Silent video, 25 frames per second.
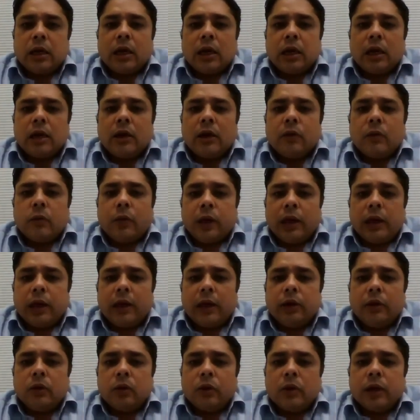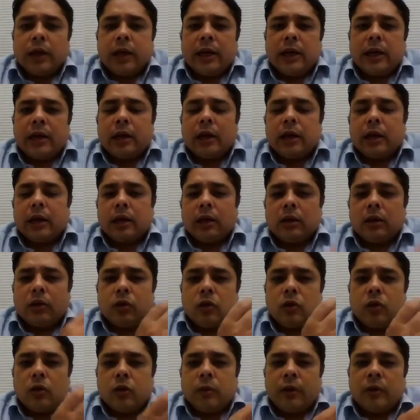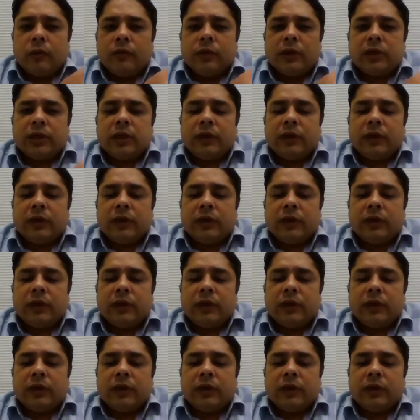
where you can remove